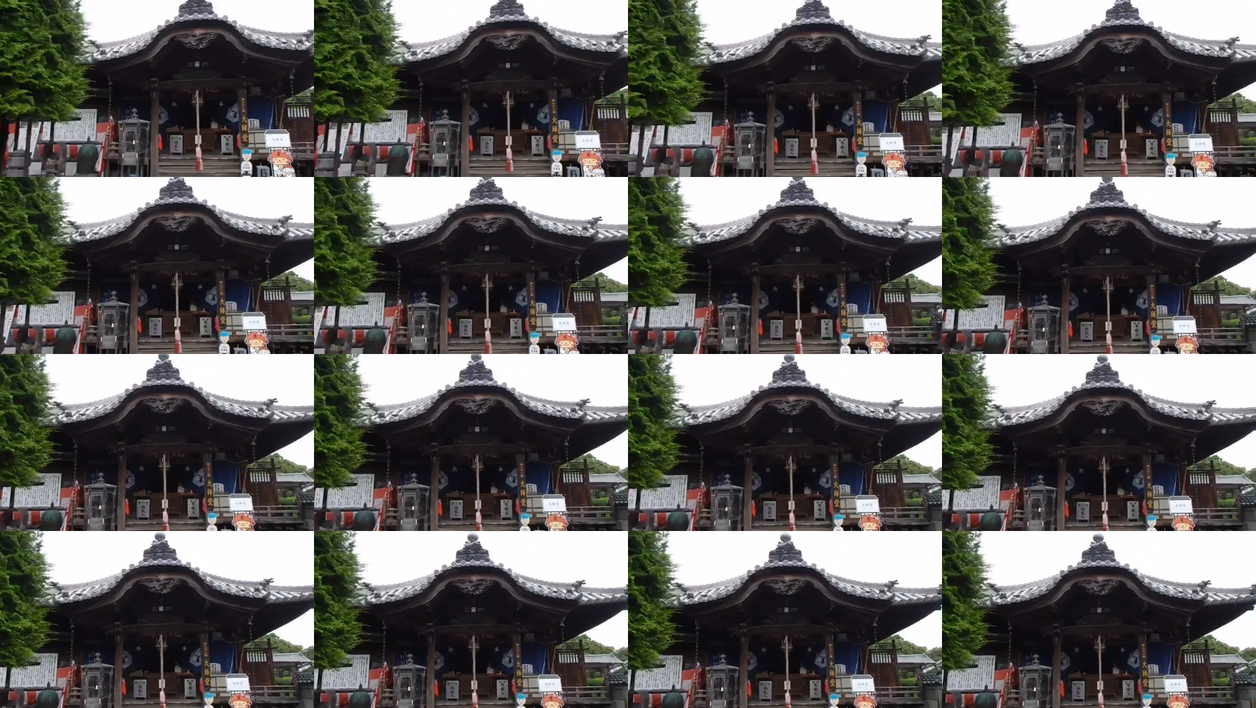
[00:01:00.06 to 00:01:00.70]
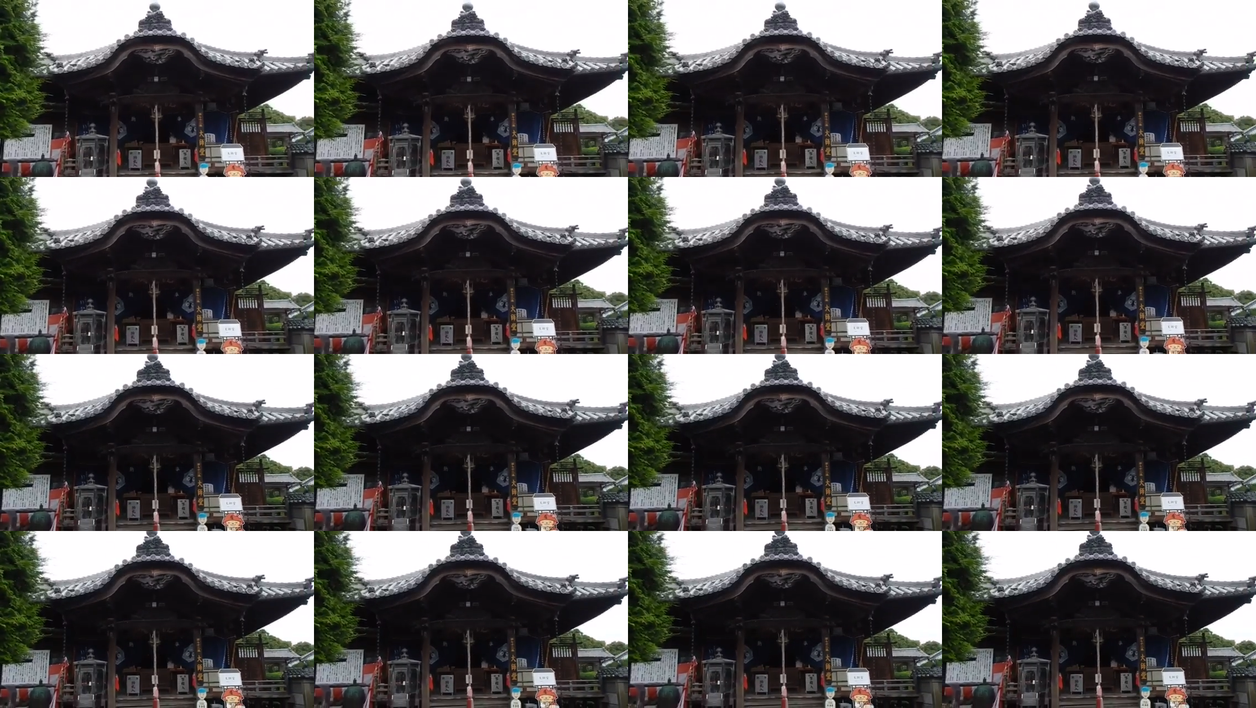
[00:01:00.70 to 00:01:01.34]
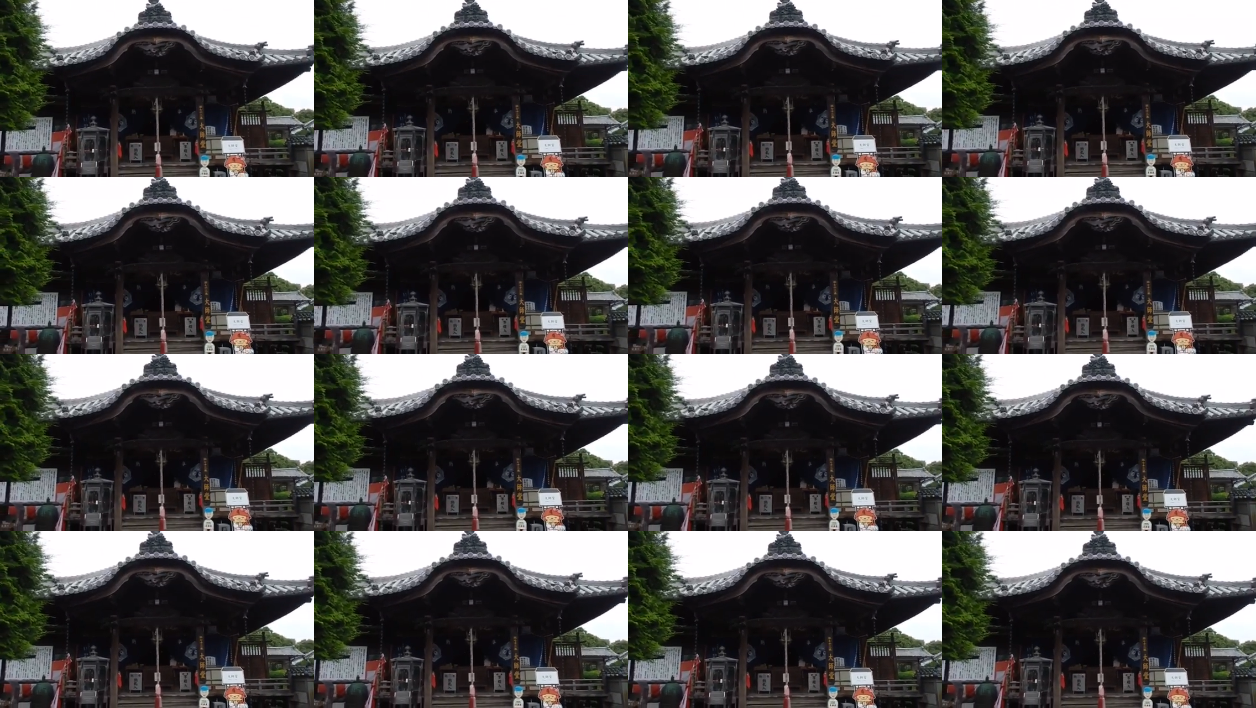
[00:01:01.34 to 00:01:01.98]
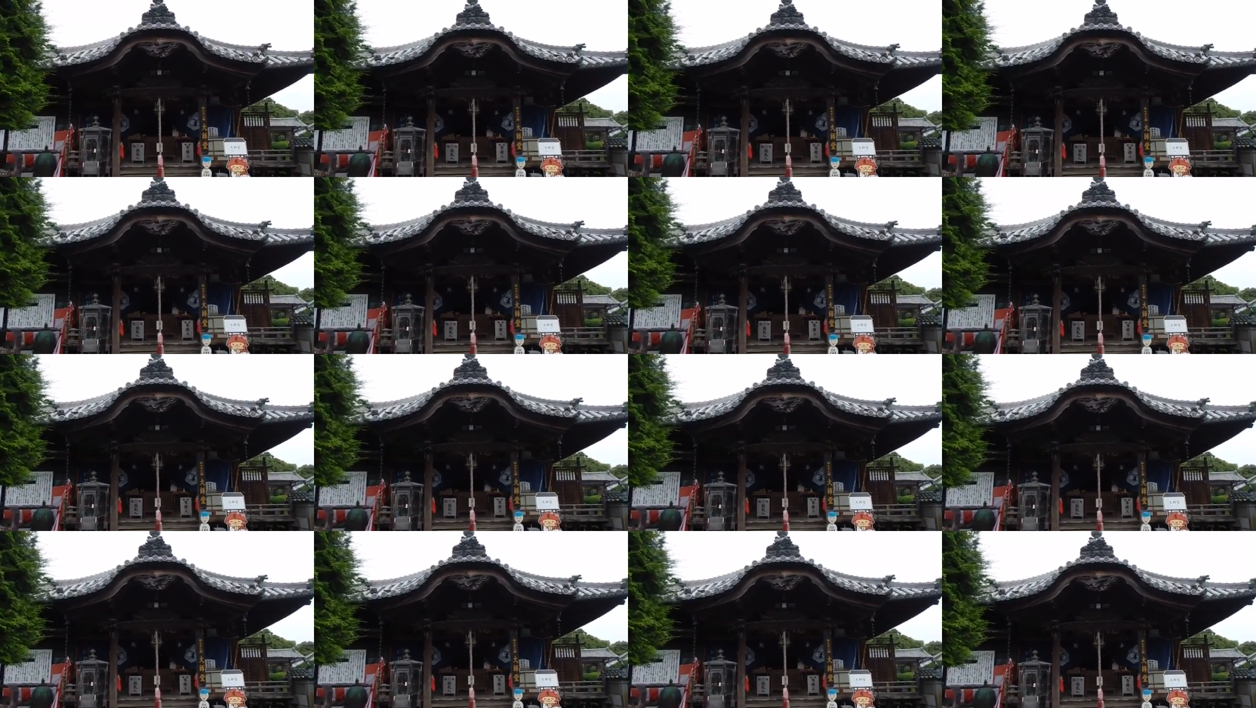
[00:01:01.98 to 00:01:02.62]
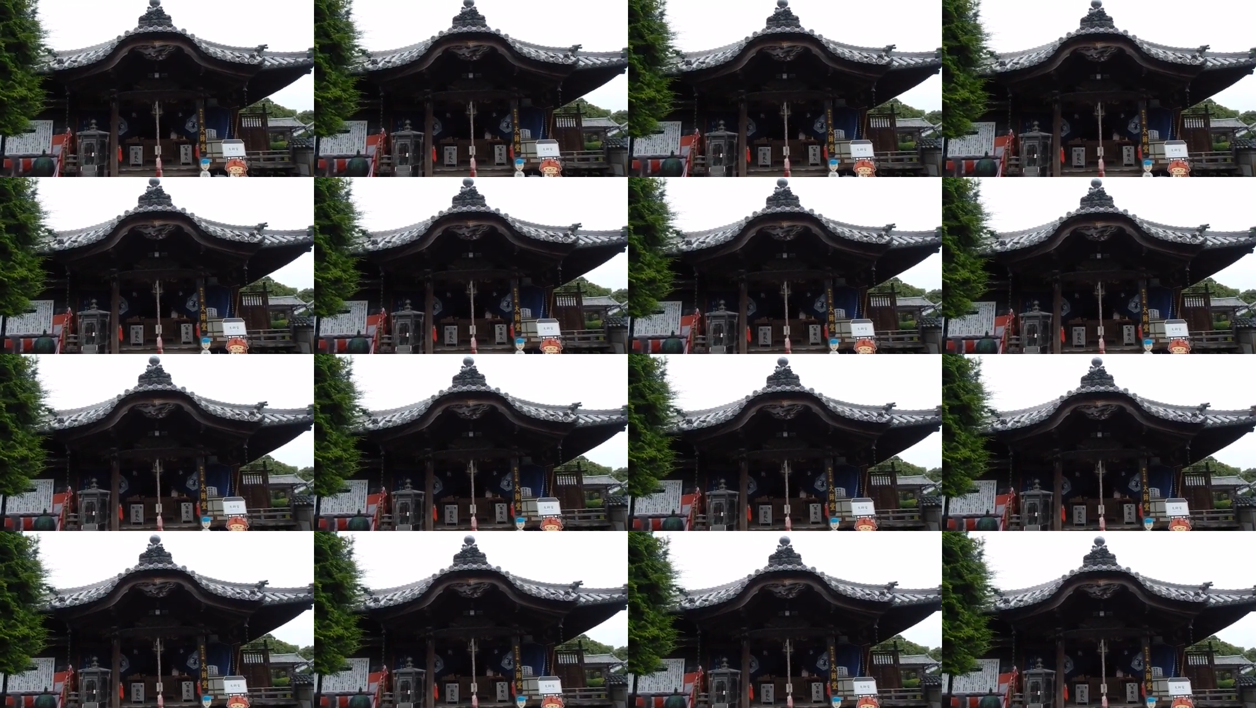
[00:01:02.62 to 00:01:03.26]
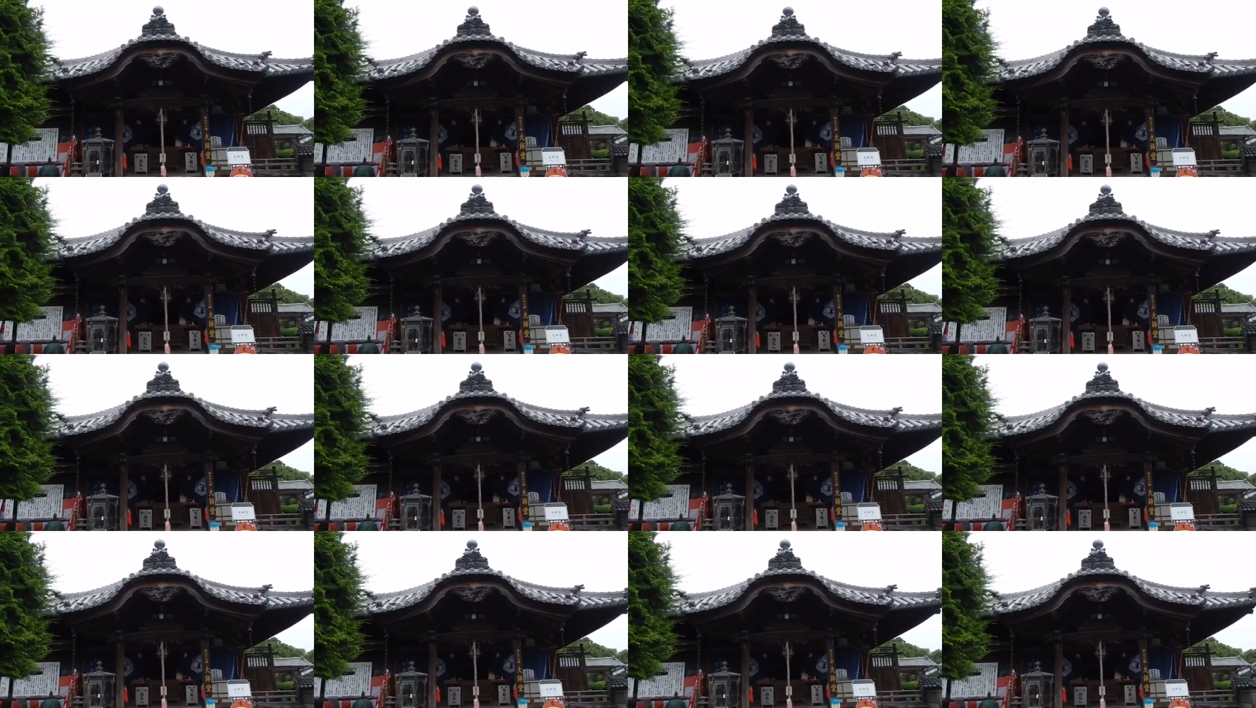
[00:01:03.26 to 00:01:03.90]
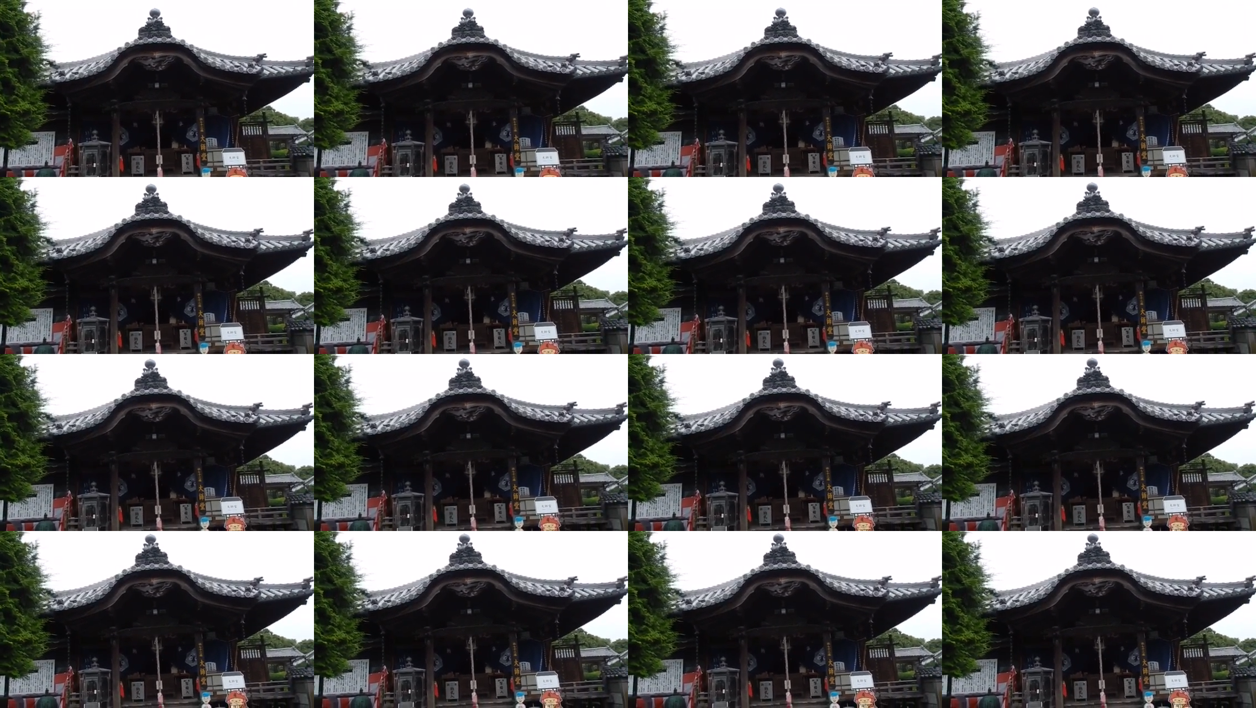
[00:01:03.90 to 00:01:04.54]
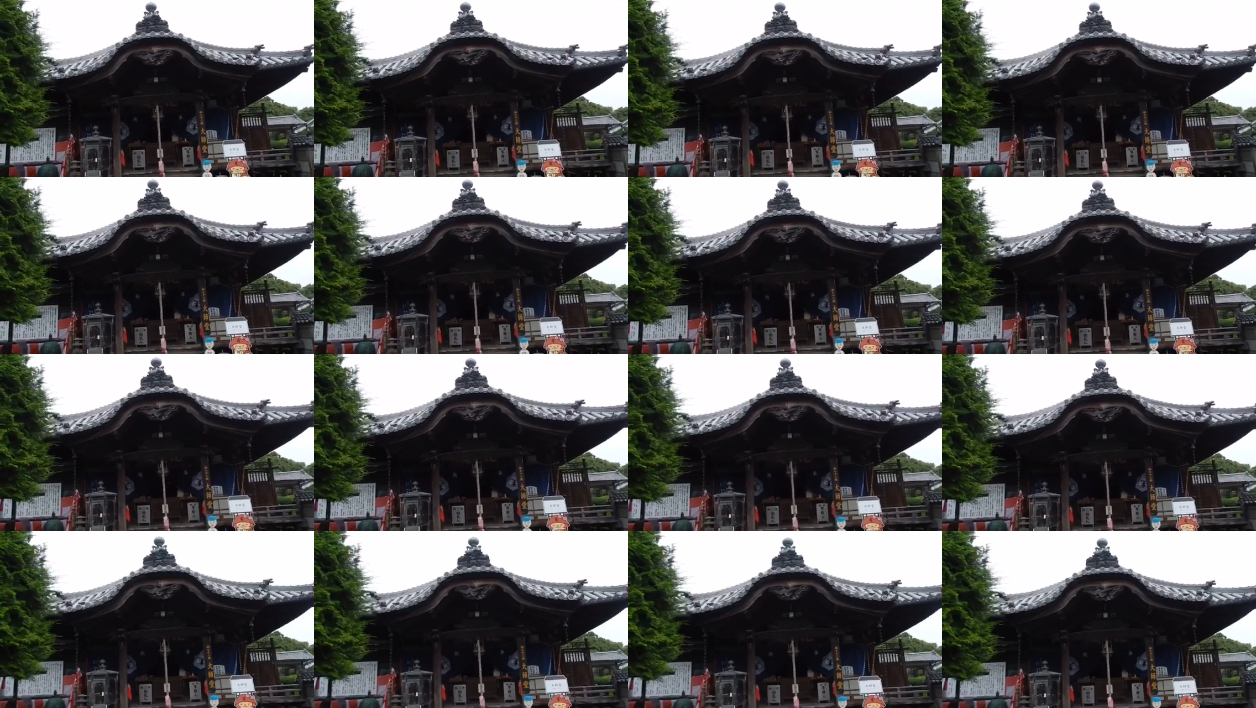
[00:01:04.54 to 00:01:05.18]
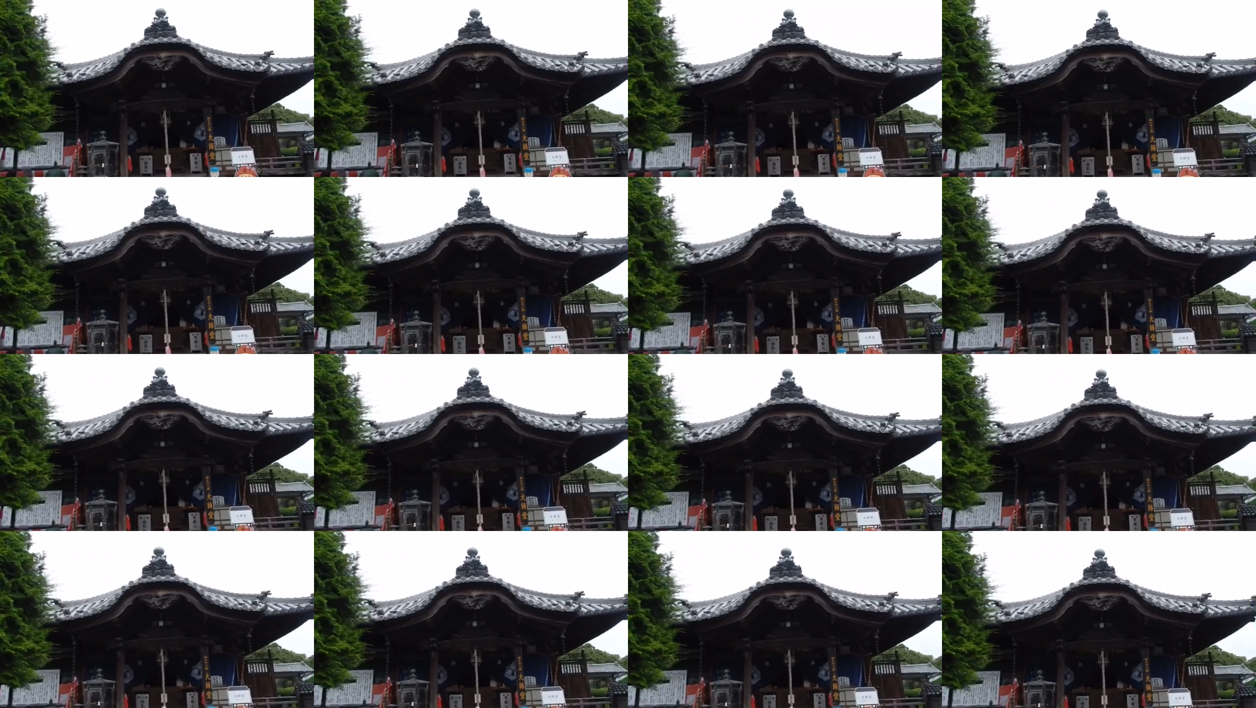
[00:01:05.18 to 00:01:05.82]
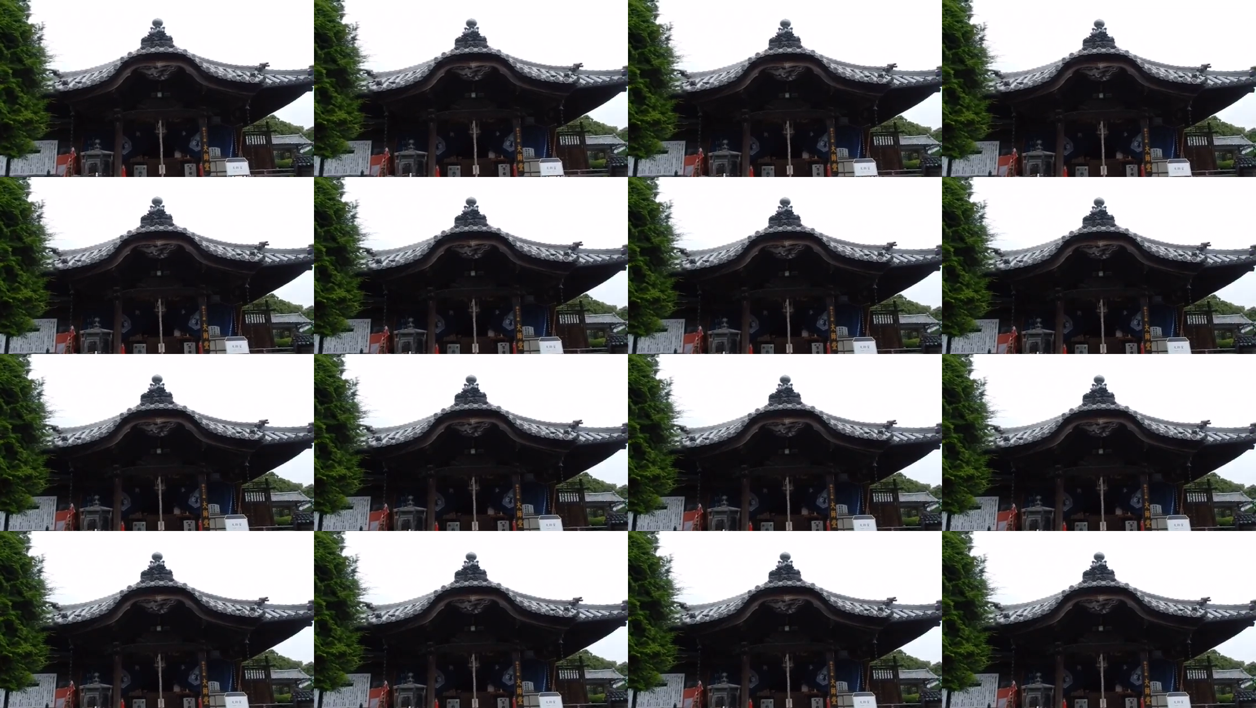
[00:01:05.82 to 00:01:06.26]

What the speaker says: [unreadable: no face in view]